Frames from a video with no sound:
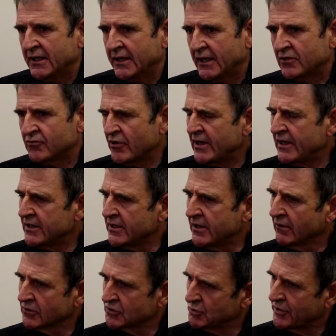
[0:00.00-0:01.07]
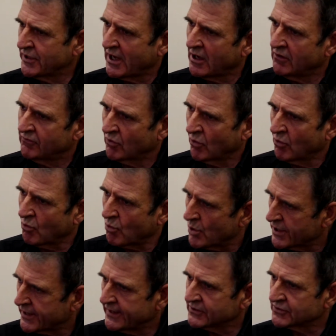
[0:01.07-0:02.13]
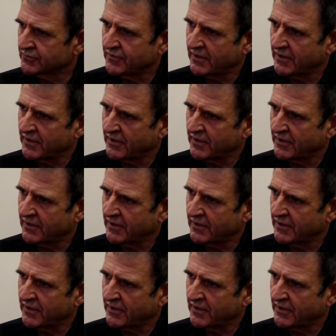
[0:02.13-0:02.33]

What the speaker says: It really deals with the overall workings of